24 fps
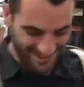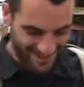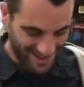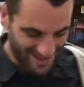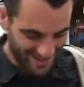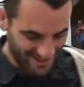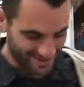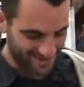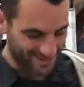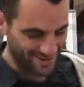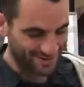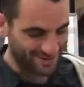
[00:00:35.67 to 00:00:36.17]

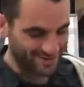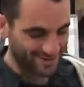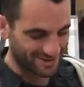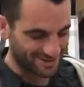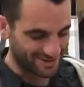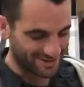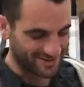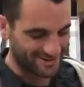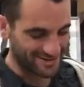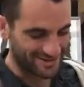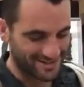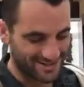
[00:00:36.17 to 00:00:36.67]
as you
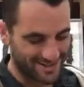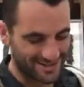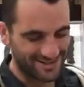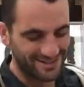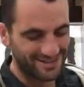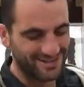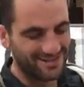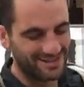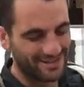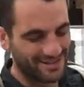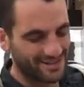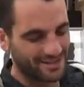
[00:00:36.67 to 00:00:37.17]
notice here,
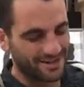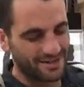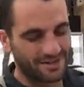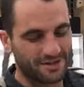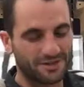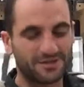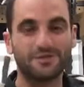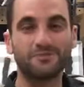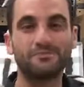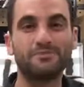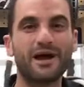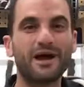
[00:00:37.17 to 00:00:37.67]

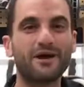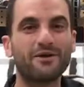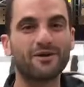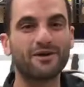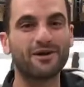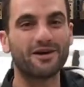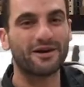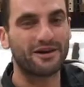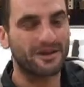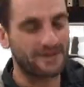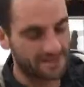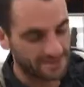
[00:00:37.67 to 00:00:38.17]
the
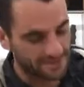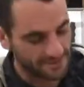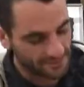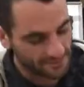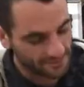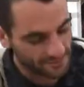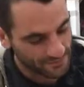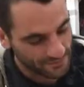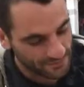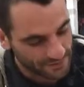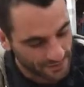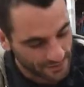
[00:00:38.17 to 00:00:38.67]
power on,
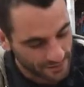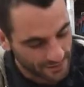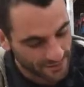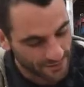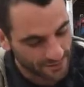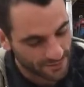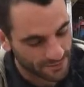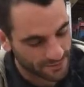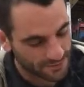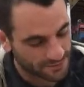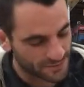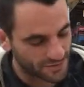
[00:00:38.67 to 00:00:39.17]

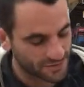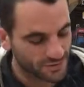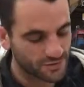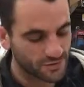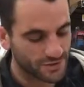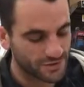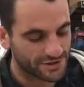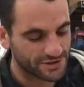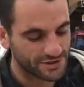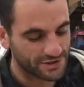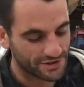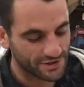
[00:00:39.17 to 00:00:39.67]

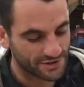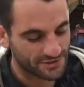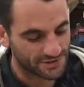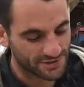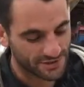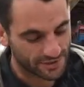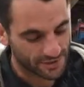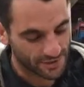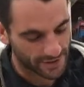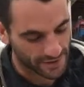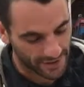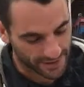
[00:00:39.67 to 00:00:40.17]
switch it over
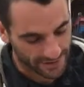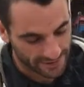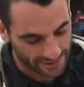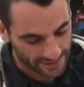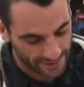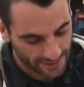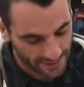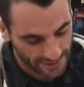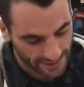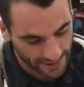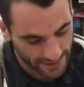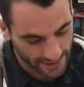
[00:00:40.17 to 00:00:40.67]
to on.
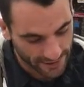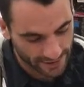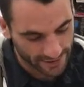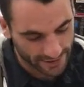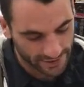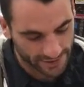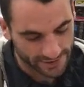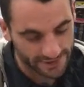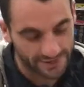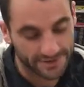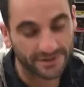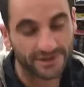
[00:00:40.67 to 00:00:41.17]
And here
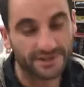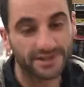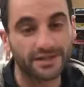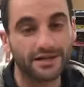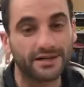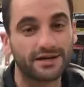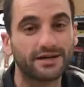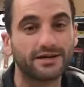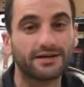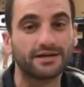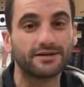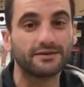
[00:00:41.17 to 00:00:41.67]
you'll see
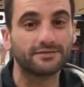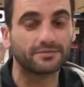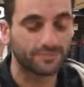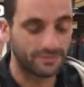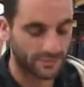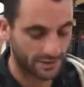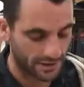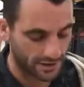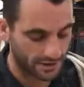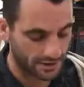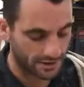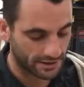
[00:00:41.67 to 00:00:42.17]

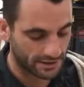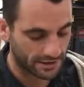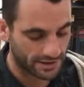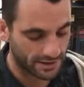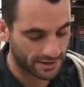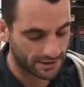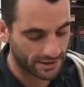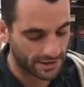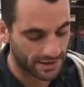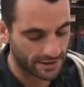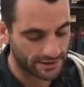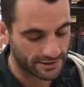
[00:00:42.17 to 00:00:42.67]

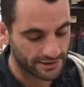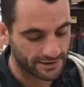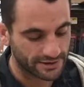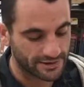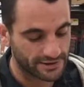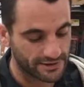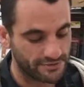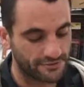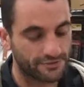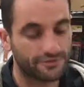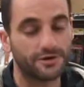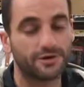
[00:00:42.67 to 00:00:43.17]
a, a
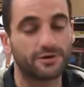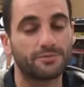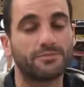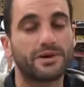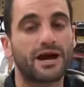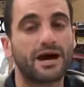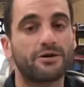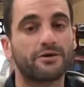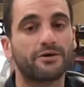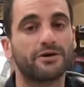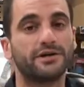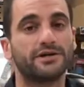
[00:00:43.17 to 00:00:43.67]
LED for your
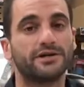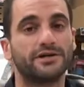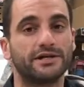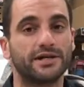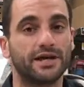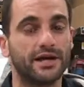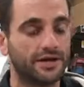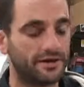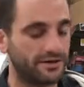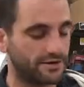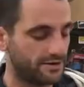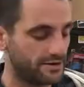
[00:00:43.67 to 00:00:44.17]
power
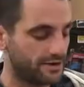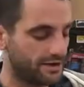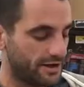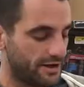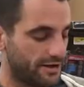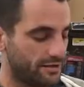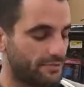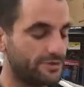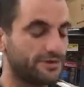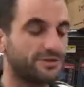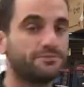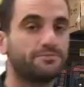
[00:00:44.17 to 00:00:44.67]
indicator,
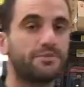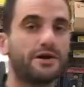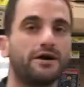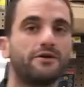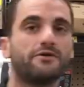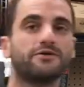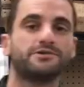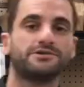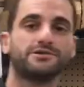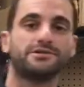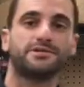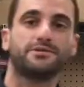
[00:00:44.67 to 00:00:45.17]
how much
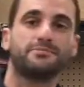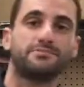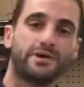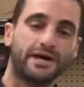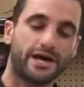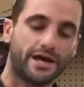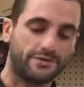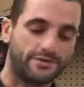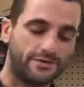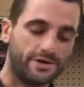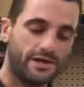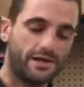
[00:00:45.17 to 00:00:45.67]
power is in the
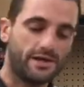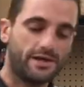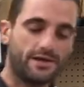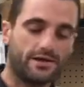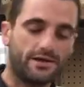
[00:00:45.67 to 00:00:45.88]
battery.